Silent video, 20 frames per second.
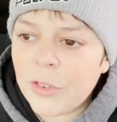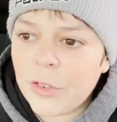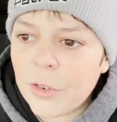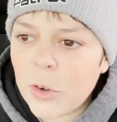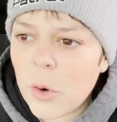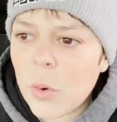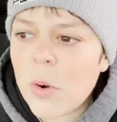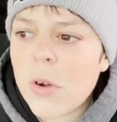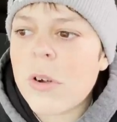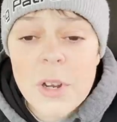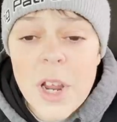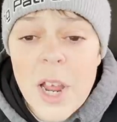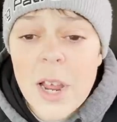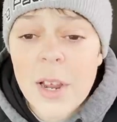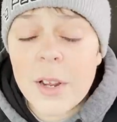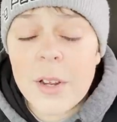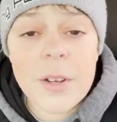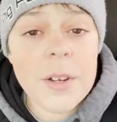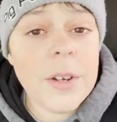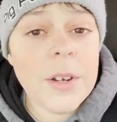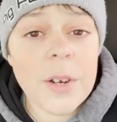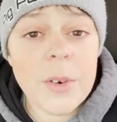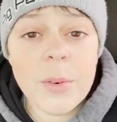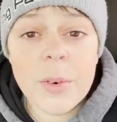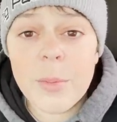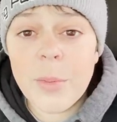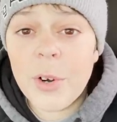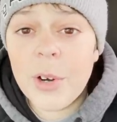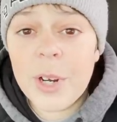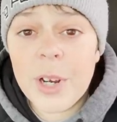So yeah, I don't
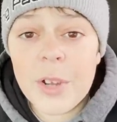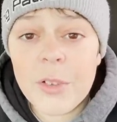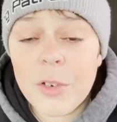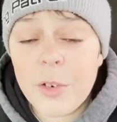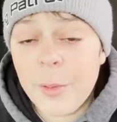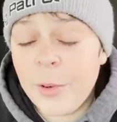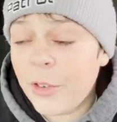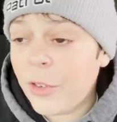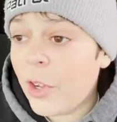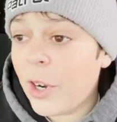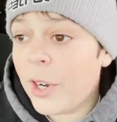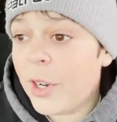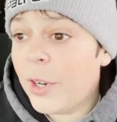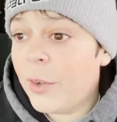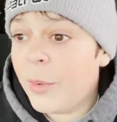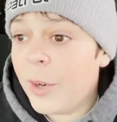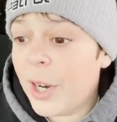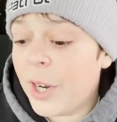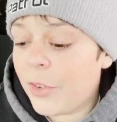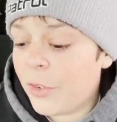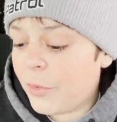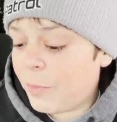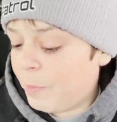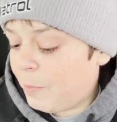want to bore you guys too much longer. We got